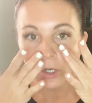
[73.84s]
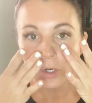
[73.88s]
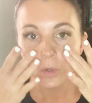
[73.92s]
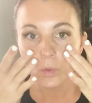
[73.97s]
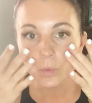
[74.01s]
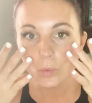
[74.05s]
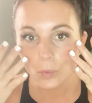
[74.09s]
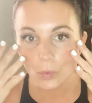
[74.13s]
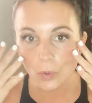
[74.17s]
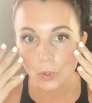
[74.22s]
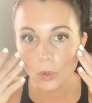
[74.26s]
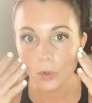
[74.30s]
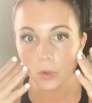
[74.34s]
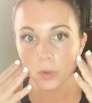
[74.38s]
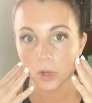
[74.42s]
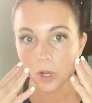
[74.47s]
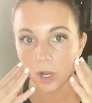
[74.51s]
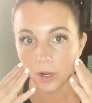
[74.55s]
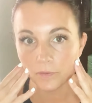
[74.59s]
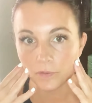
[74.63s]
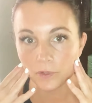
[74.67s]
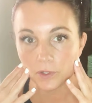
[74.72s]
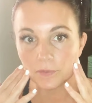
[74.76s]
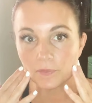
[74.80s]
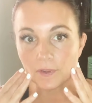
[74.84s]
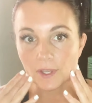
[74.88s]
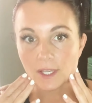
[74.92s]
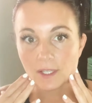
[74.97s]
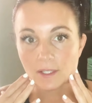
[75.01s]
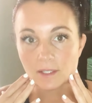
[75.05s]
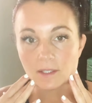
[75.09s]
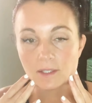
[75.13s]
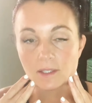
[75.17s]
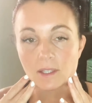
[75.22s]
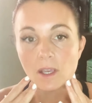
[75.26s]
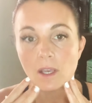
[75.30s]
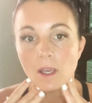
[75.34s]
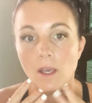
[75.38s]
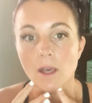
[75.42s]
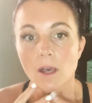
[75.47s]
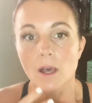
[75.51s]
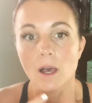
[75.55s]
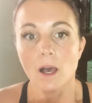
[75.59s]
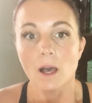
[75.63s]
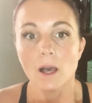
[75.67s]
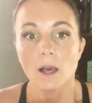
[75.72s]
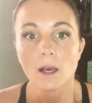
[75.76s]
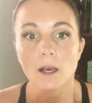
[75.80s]
roll off your face,
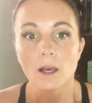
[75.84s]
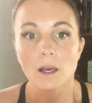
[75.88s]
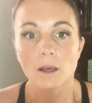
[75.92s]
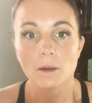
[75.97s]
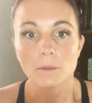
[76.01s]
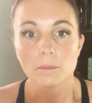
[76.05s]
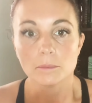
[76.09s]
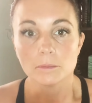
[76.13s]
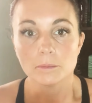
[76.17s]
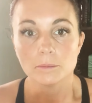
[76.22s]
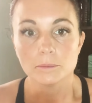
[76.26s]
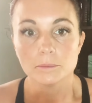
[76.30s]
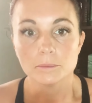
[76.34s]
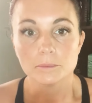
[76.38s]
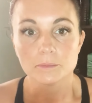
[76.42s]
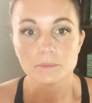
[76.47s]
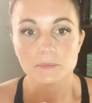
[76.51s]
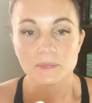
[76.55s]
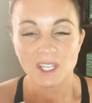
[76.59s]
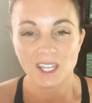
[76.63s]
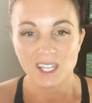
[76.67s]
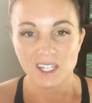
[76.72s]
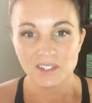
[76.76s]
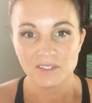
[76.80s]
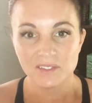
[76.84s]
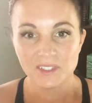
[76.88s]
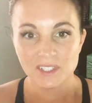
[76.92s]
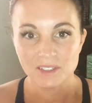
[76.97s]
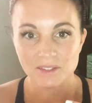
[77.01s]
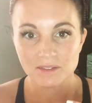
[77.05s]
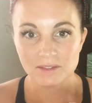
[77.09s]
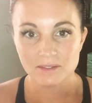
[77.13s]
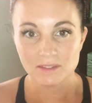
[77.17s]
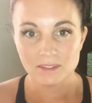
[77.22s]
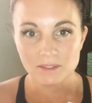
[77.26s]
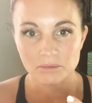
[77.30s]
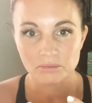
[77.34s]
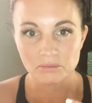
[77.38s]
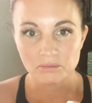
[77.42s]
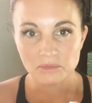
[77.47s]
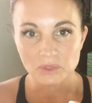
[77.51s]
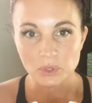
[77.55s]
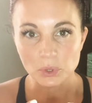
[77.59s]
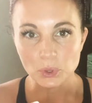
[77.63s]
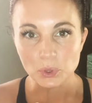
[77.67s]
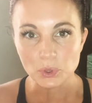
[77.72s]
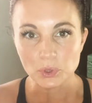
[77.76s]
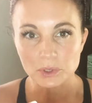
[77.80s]
kind of in
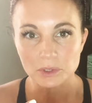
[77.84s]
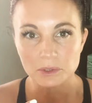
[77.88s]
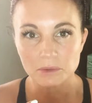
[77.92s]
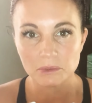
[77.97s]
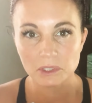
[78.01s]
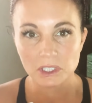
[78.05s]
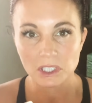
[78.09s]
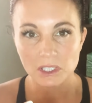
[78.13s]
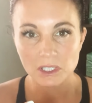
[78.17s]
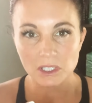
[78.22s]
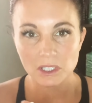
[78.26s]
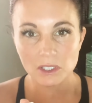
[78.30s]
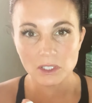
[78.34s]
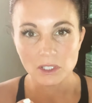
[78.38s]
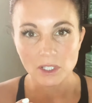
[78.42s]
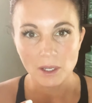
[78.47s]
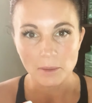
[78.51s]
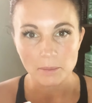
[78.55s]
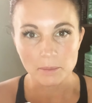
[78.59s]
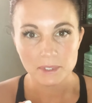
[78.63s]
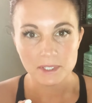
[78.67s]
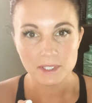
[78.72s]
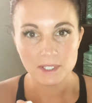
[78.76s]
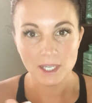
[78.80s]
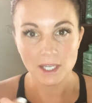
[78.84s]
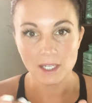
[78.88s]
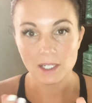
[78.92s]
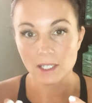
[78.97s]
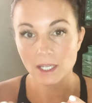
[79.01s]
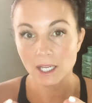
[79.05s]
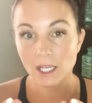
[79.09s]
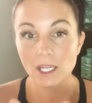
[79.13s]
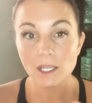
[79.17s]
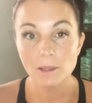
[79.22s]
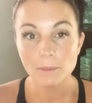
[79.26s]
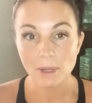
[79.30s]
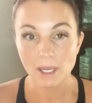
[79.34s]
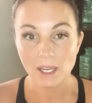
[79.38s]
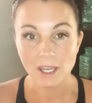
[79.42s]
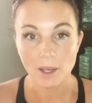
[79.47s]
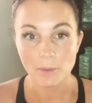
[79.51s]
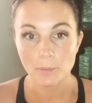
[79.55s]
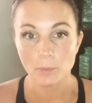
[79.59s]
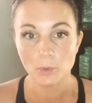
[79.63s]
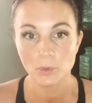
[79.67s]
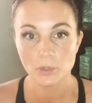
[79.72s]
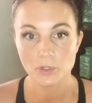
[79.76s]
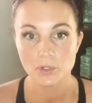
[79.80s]
little clumps. And any
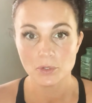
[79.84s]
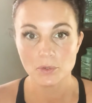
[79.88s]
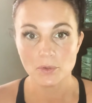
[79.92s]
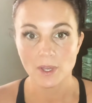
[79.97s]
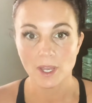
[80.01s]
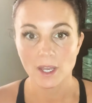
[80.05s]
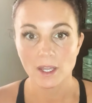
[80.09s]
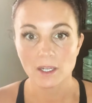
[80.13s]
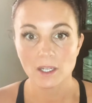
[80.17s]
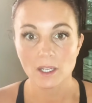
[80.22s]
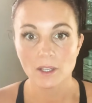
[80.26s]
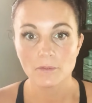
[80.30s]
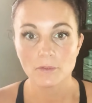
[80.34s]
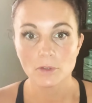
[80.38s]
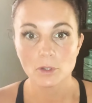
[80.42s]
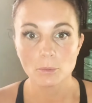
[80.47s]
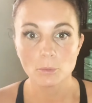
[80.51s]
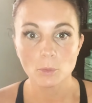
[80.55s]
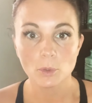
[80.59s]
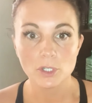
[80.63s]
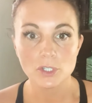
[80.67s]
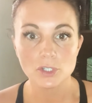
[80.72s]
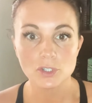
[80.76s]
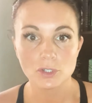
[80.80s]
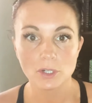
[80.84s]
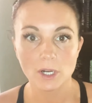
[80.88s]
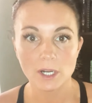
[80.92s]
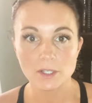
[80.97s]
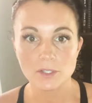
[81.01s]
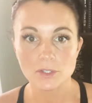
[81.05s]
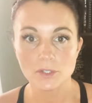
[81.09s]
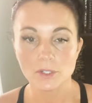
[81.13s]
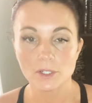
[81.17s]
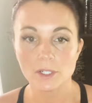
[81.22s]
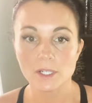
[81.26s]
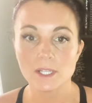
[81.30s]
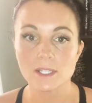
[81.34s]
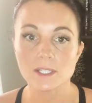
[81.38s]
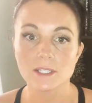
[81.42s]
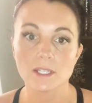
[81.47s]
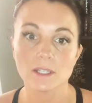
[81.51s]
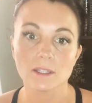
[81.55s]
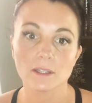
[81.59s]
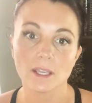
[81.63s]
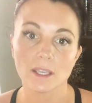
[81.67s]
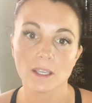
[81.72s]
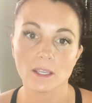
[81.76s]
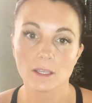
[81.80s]
makeup will do that if your moisturizer isn't
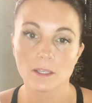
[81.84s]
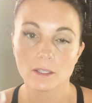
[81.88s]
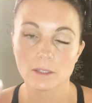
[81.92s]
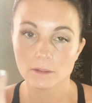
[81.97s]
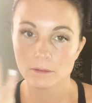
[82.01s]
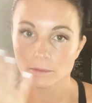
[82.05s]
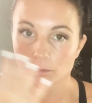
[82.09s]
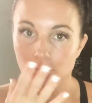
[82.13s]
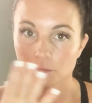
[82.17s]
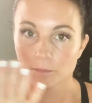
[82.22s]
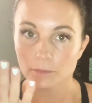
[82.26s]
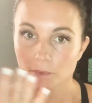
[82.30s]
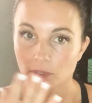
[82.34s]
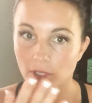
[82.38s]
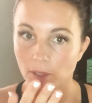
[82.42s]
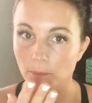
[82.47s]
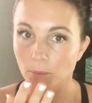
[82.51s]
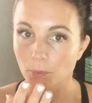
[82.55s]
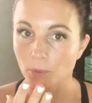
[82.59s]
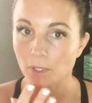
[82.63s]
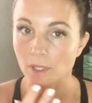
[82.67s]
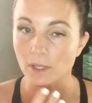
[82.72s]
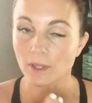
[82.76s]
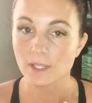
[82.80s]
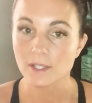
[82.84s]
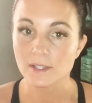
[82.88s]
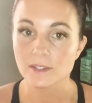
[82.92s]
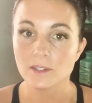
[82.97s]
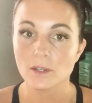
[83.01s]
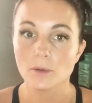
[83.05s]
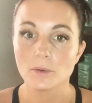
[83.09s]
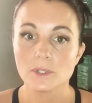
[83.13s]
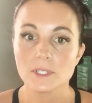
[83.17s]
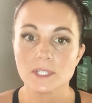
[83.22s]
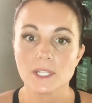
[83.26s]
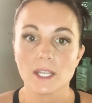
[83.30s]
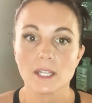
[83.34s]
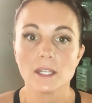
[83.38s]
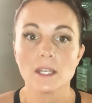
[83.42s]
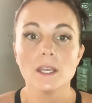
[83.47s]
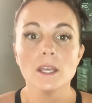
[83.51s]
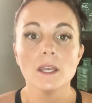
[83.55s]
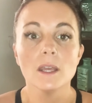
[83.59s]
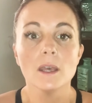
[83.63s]
completely soaked in.